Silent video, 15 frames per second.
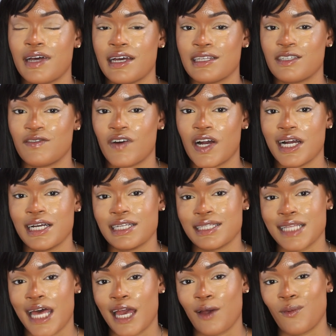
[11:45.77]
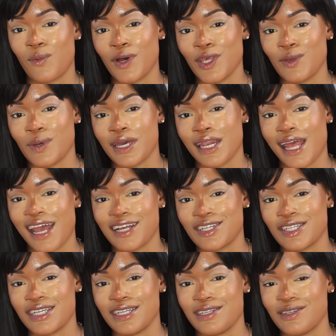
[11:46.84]
as far as like what you can
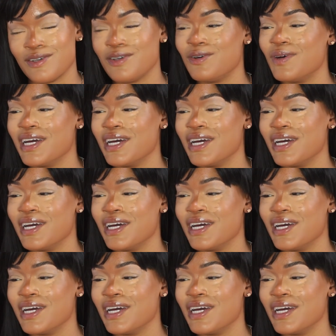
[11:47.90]
actually do.